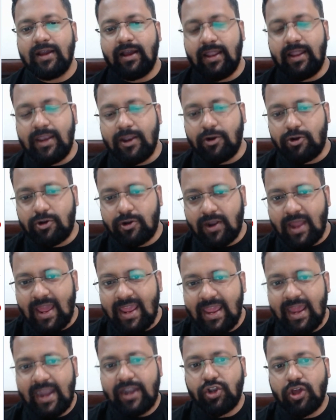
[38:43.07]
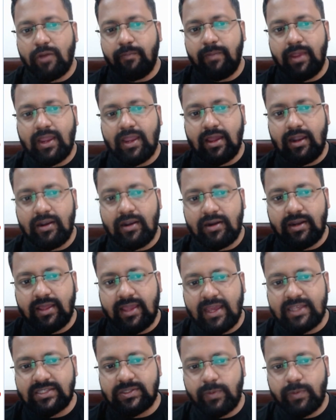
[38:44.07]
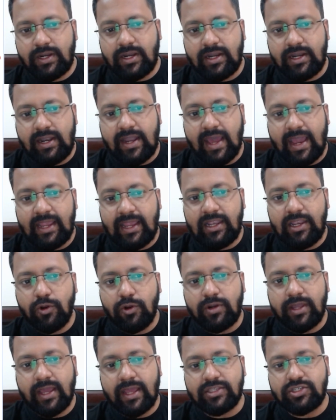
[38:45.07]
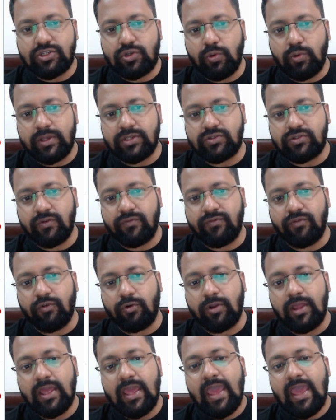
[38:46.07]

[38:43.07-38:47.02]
Now triatomic colored gas with dilute H2SO4.